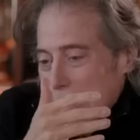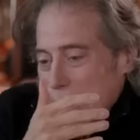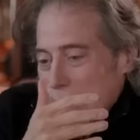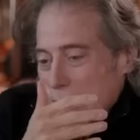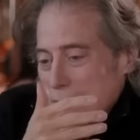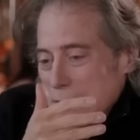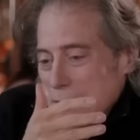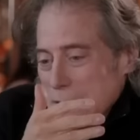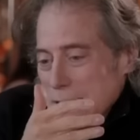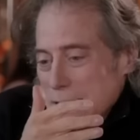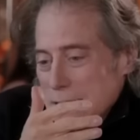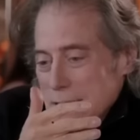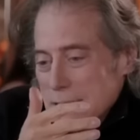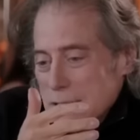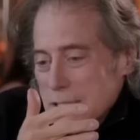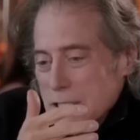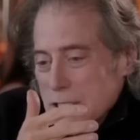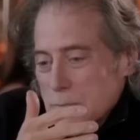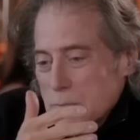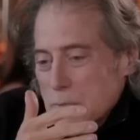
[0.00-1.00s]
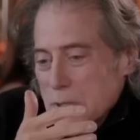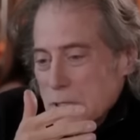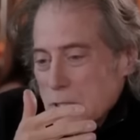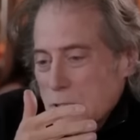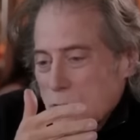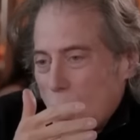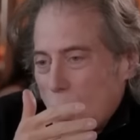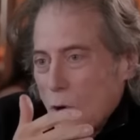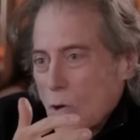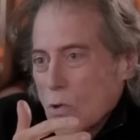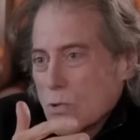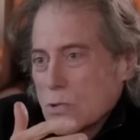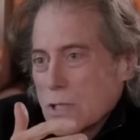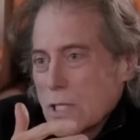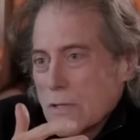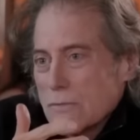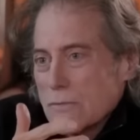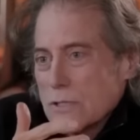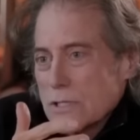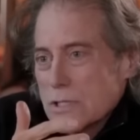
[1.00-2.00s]
And she's been cold
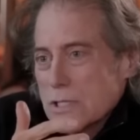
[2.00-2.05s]
ever